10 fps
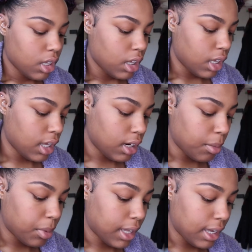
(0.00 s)
and
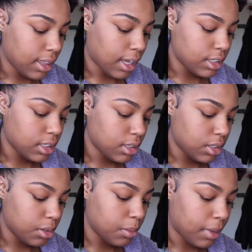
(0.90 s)
apply that
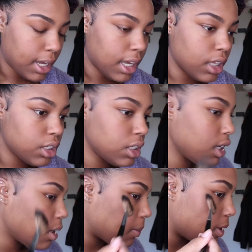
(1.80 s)
to my
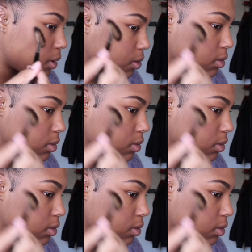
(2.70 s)
cheekbones.